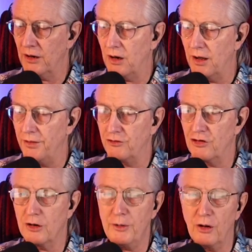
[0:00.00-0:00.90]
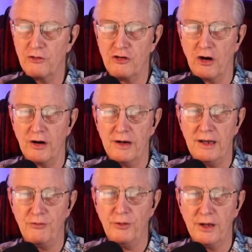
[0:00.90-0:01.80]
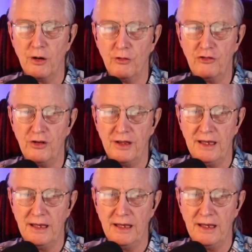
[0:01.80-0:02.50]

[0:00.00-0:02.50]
on the terminal chart, if we go to the